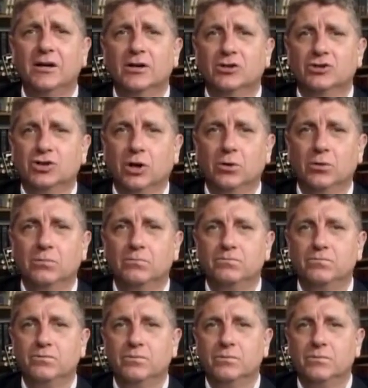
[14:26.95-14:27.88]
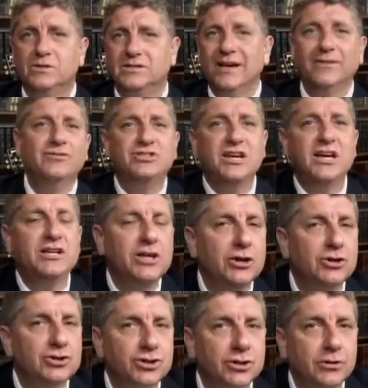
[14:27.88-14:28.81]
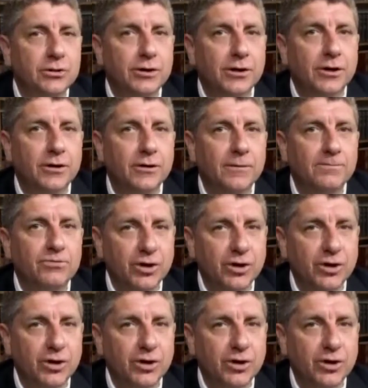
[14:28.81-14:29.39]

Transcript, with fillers: So, 17 years earlier,